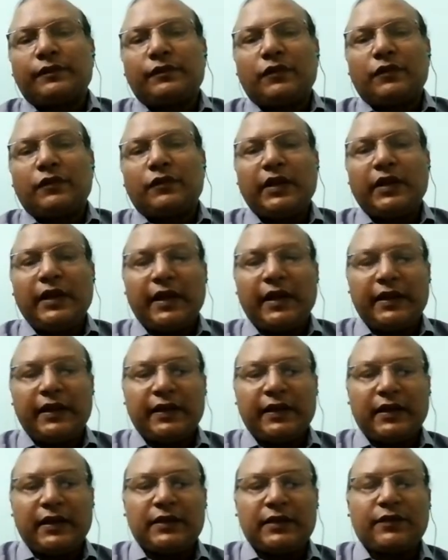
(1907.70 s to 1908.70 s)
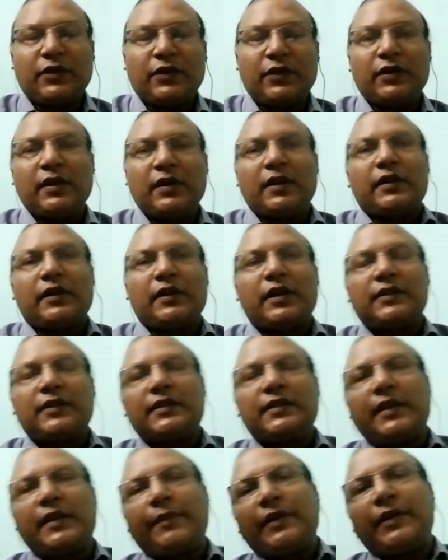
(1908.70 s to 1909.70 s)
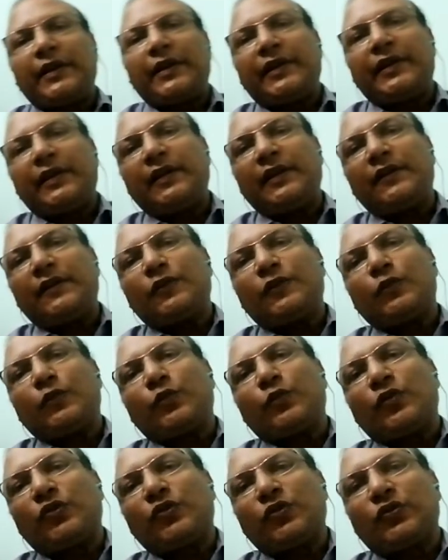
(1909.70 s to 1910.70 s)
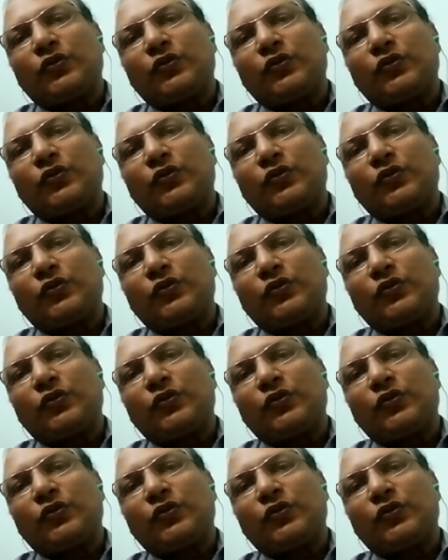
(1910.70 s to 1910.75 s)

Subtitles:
And that's the ability to produce